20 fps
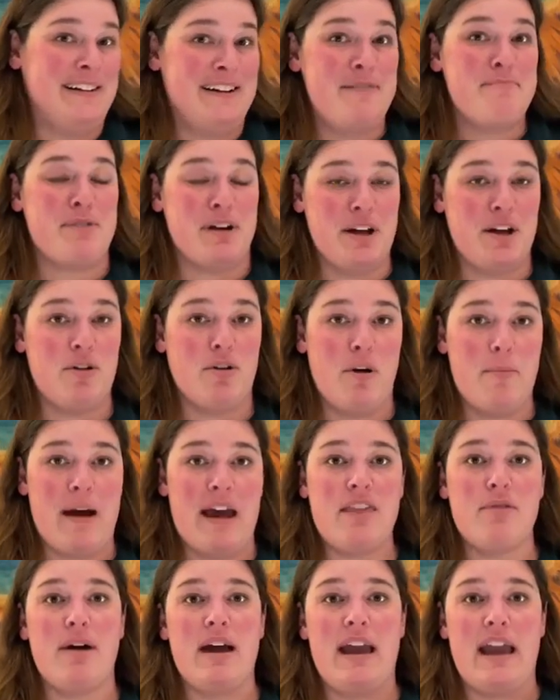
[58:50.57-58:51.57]
Pretty cool.
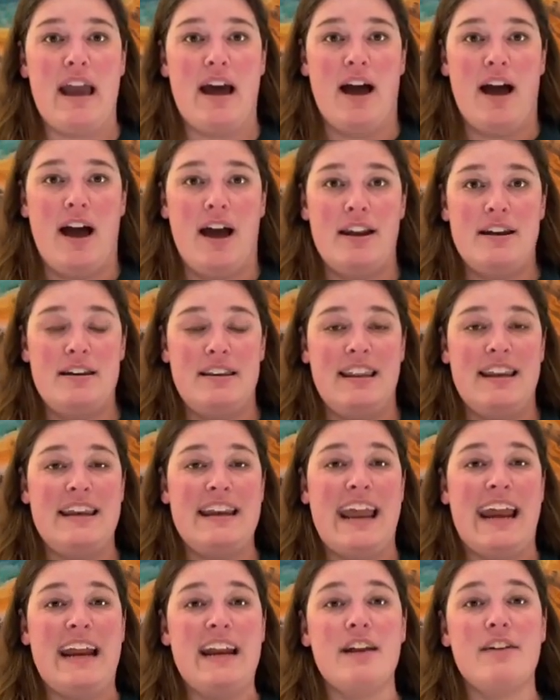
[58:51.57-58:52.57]
By the way, the
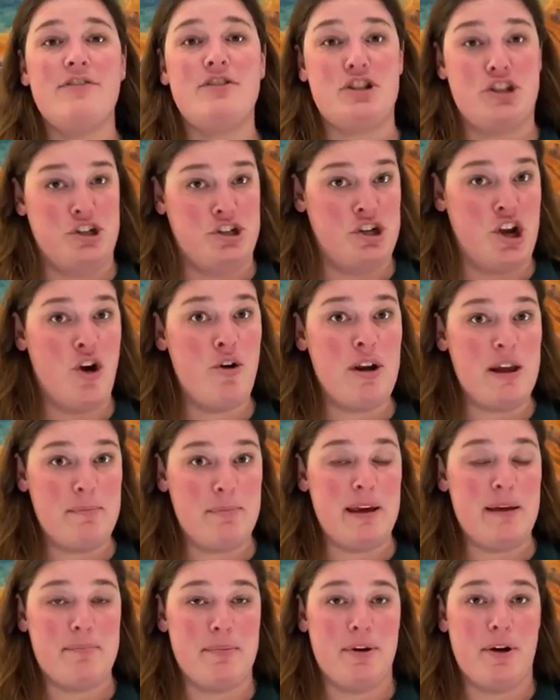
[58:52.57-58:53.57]
native Shoshone
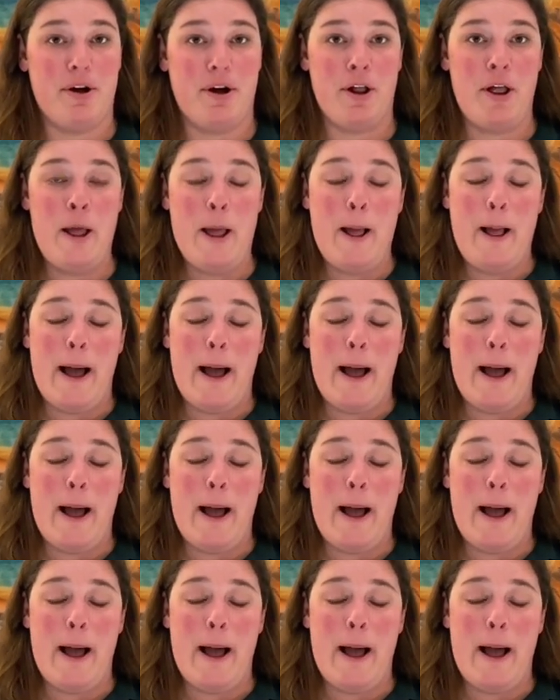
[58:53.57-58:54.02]
people